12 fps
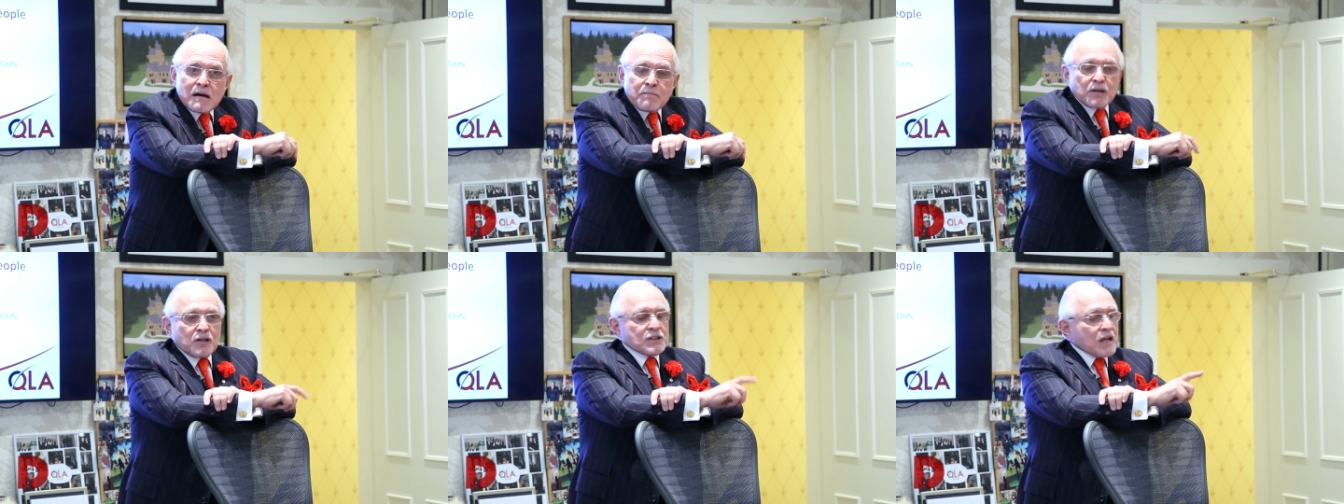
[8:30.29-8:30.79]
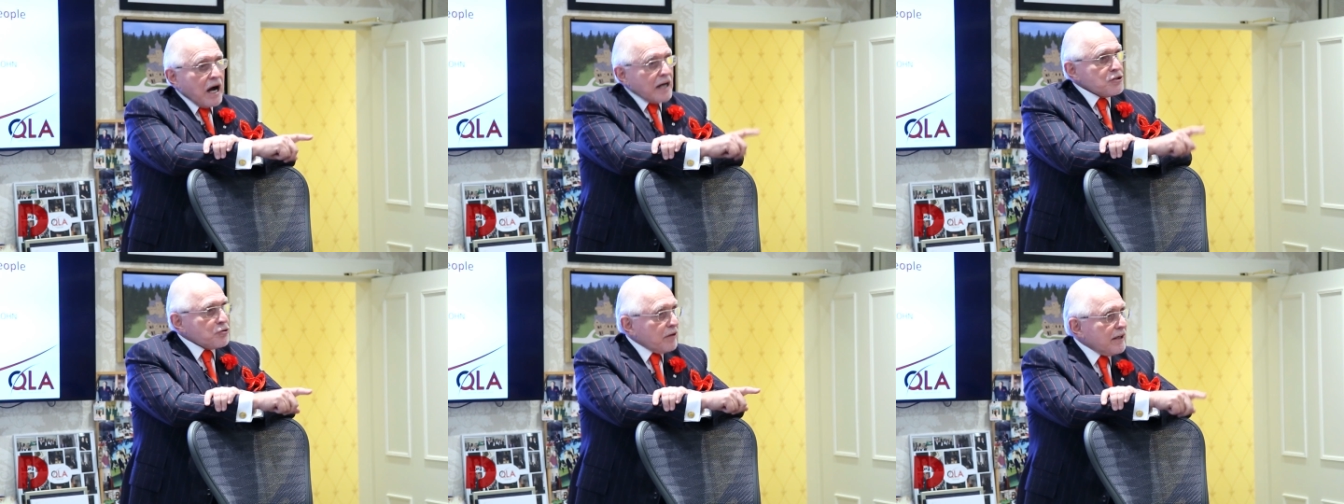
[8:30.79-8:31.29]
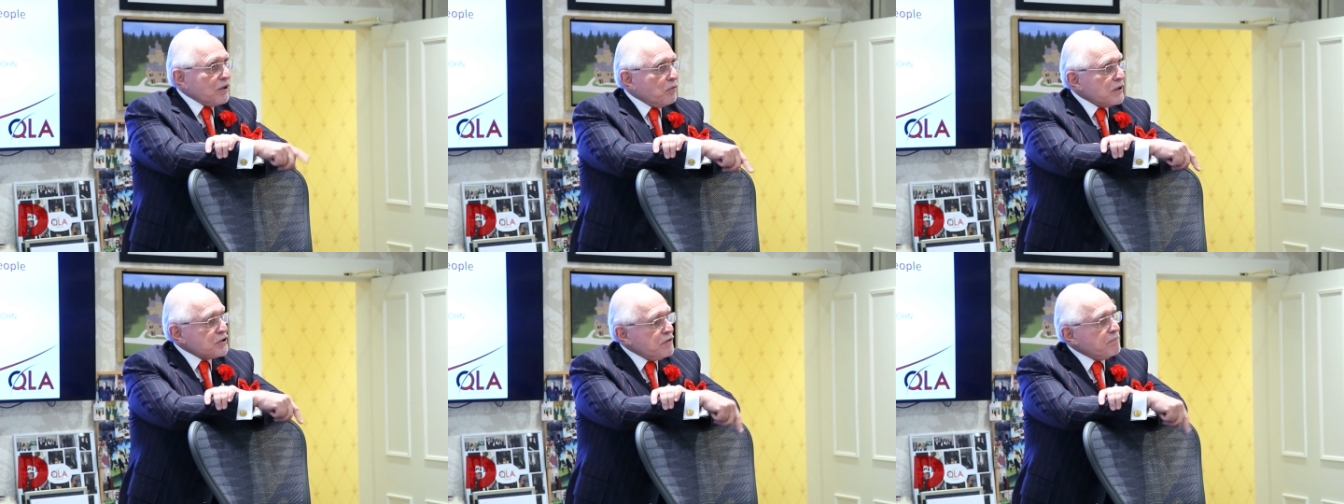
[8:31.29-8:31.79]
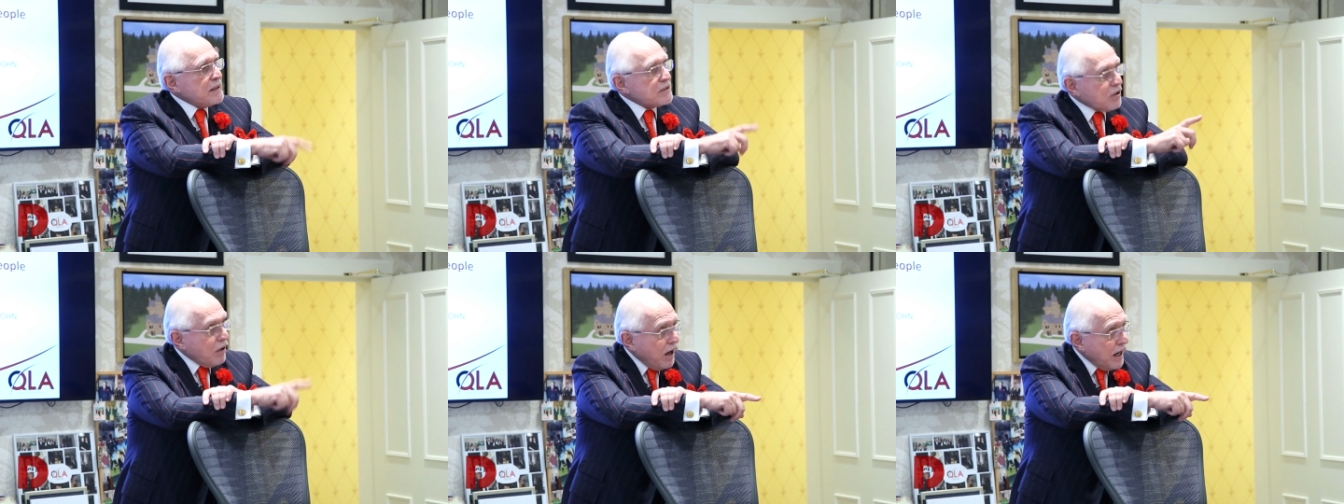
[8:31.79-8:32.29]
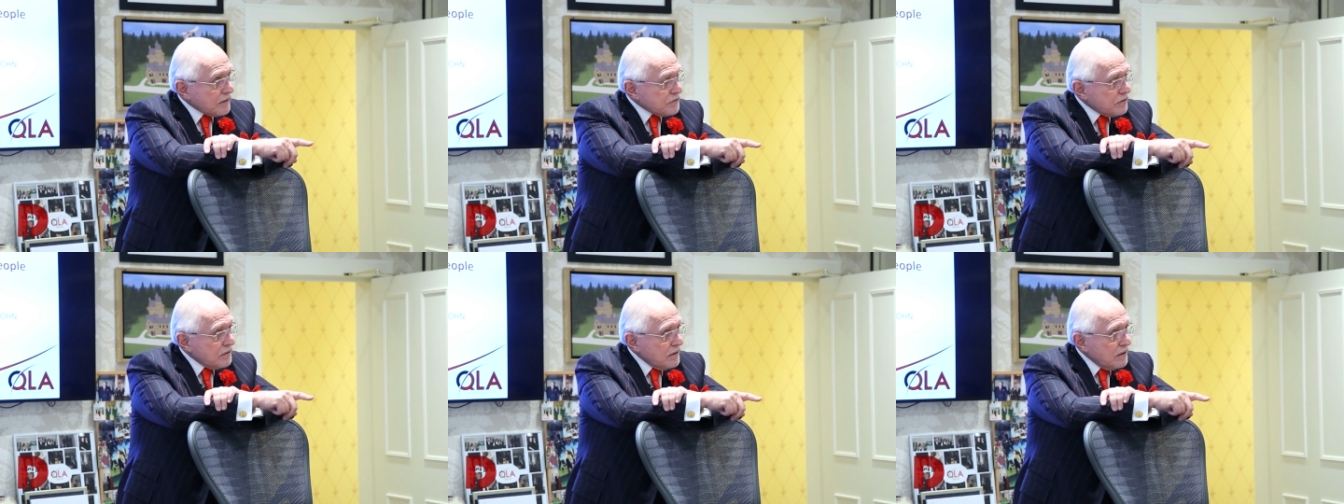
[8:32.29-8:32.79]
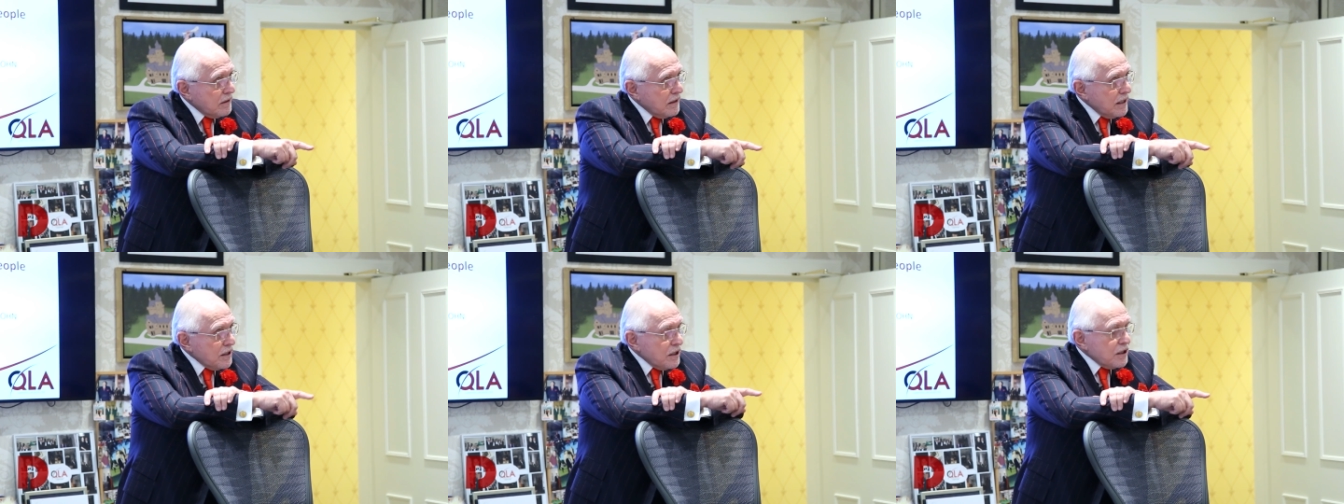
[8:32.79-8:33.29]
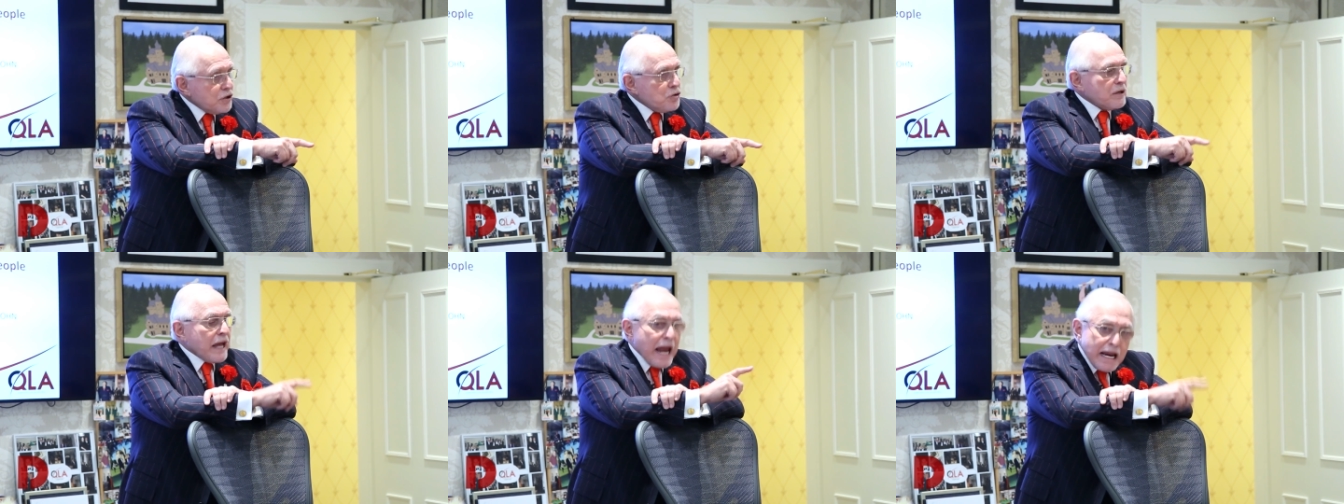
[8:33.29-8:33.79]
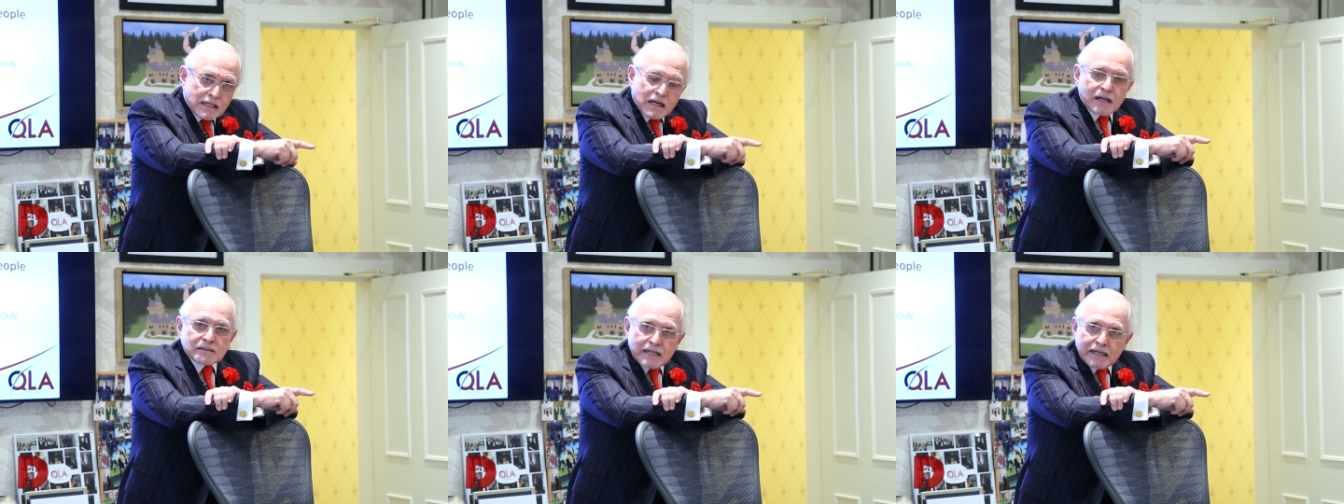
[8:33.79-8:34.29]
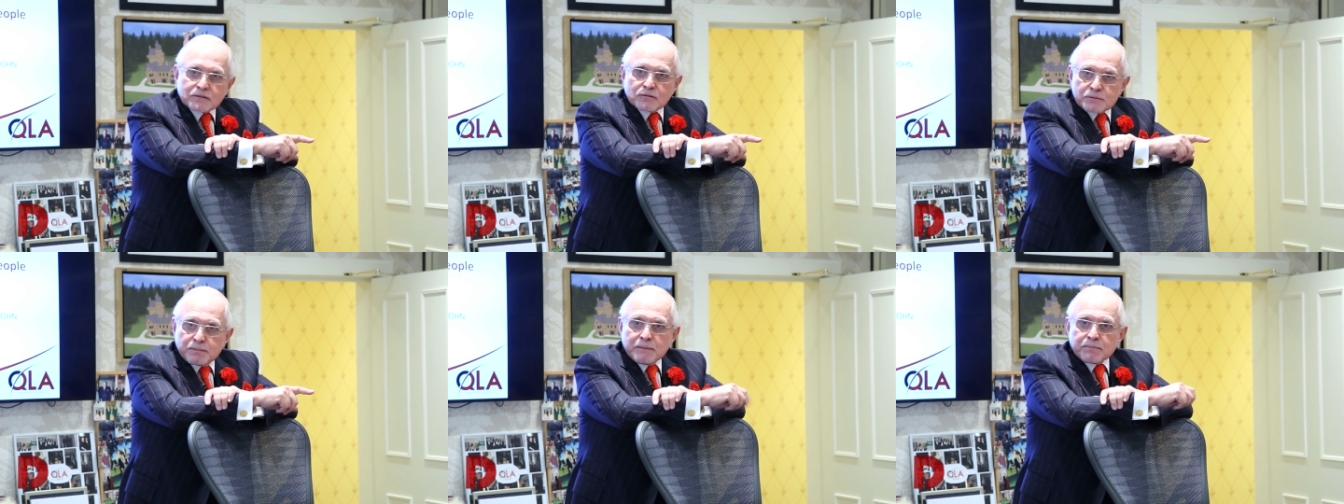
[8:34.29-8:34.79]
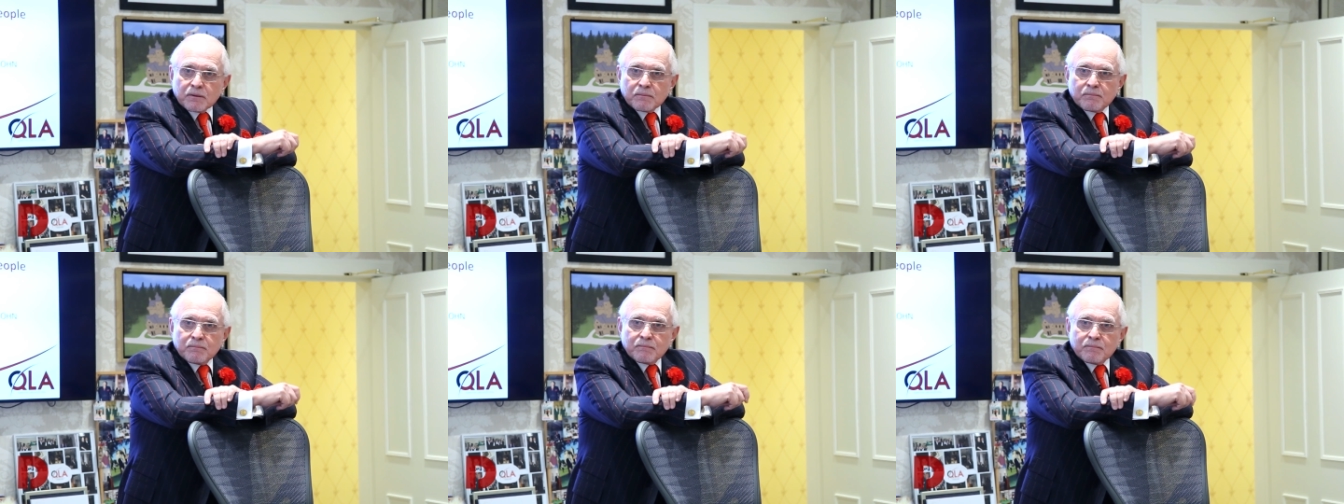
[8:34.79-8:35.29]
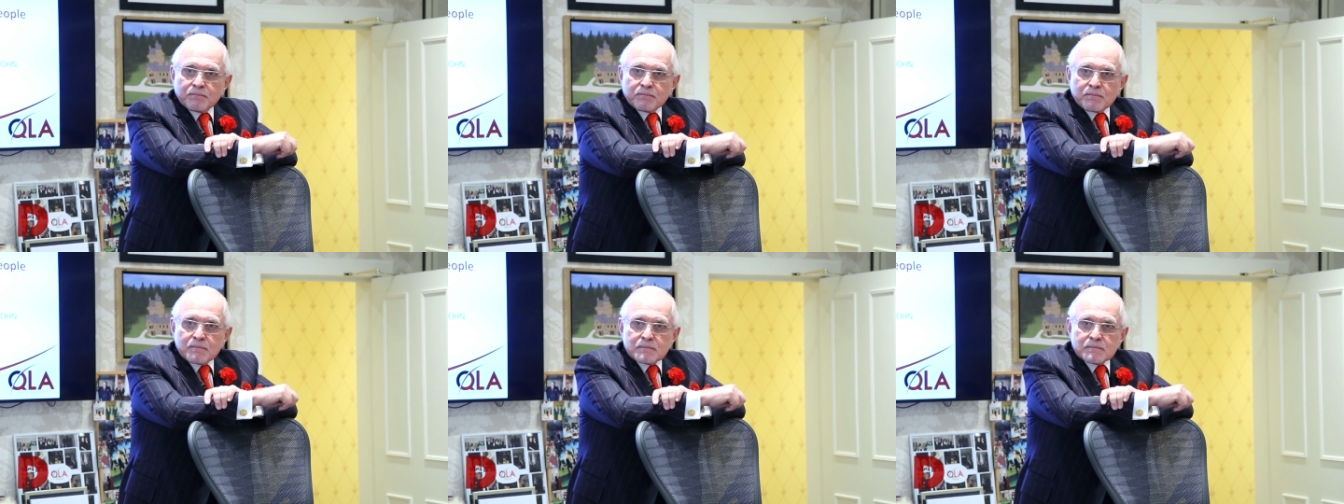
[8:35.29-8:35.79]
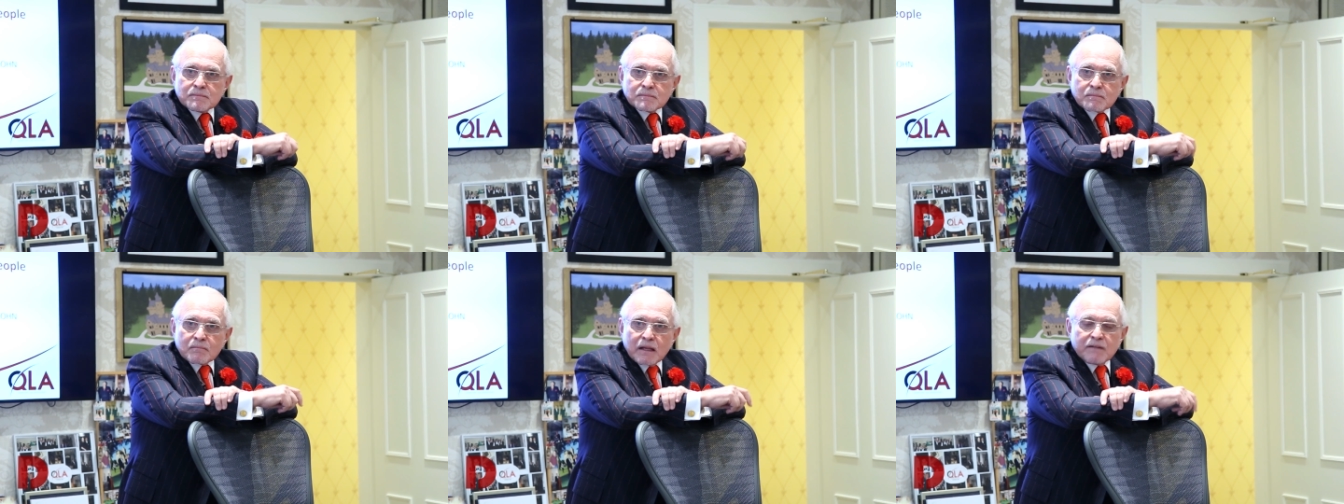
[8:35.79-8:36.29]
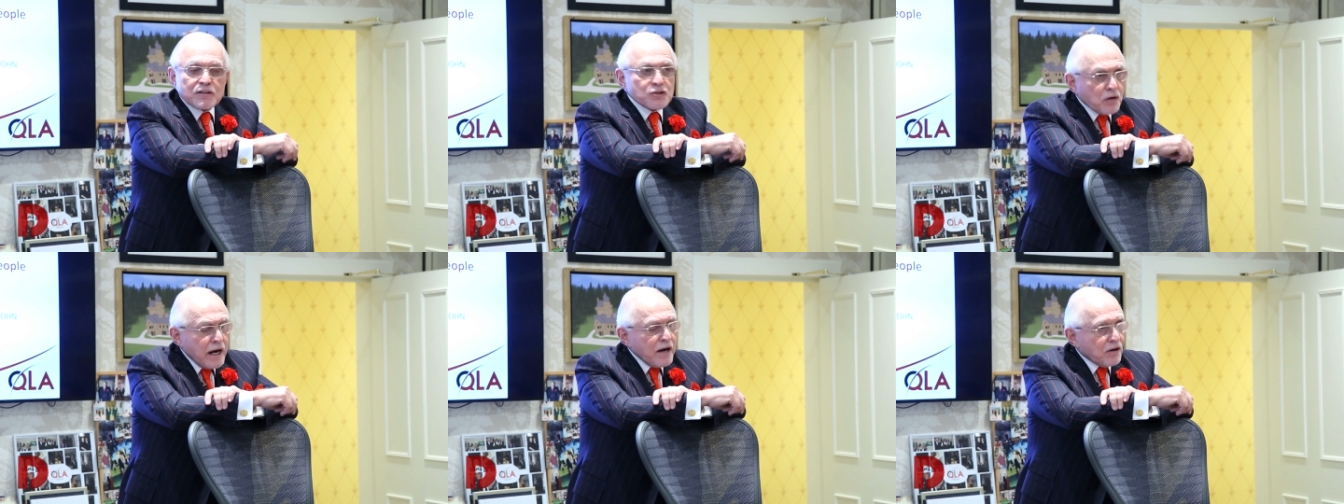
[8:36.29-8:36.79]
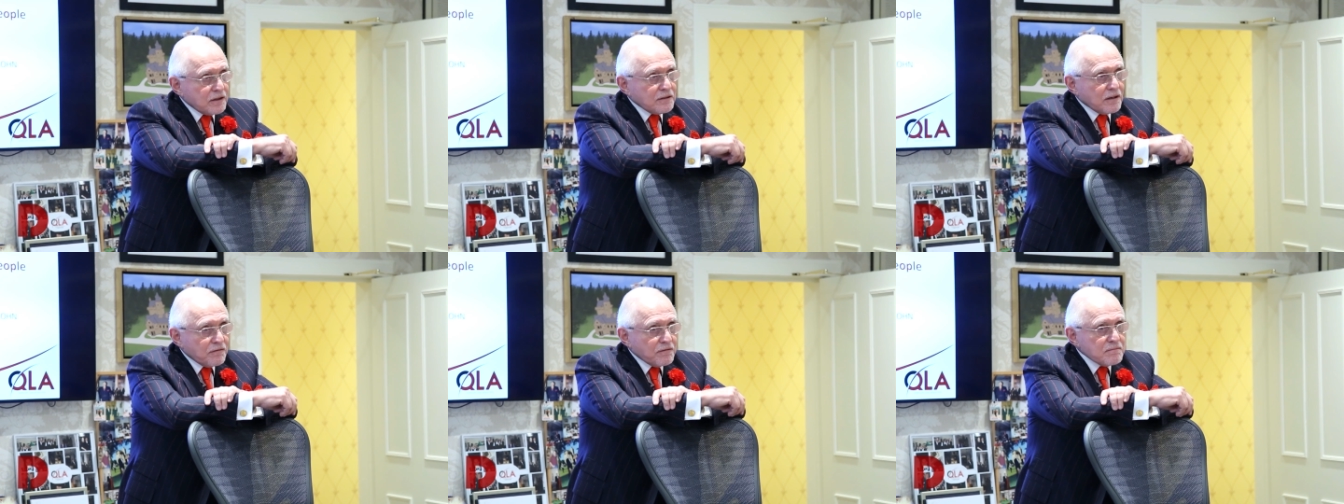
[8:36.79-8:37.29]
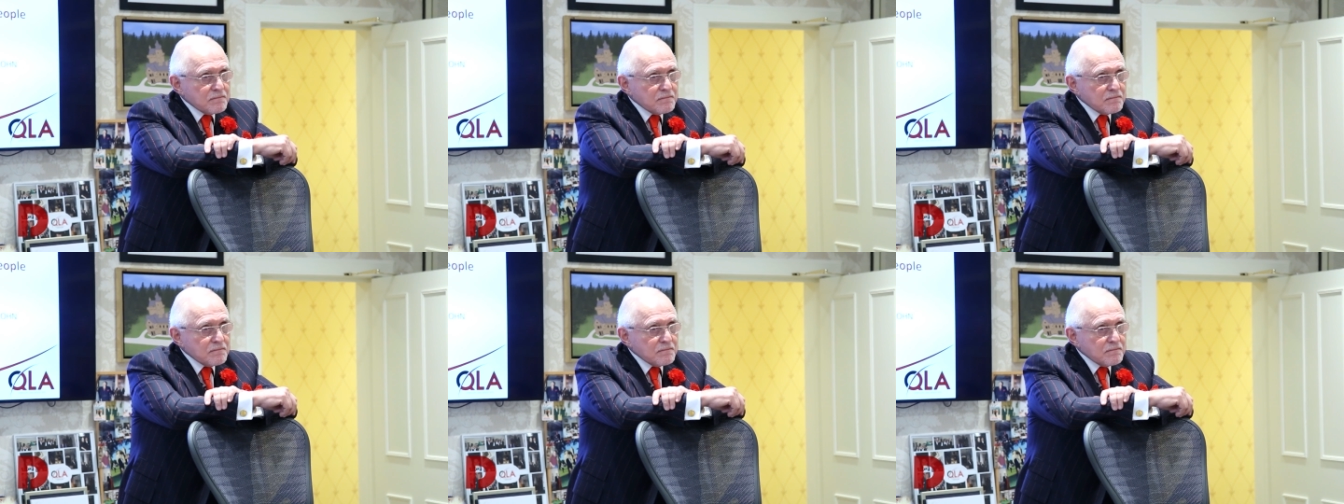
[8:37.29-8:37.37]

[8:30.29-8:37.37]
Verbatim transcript: Because contrary to what you've been taught, you can contact those people if you try hard enough.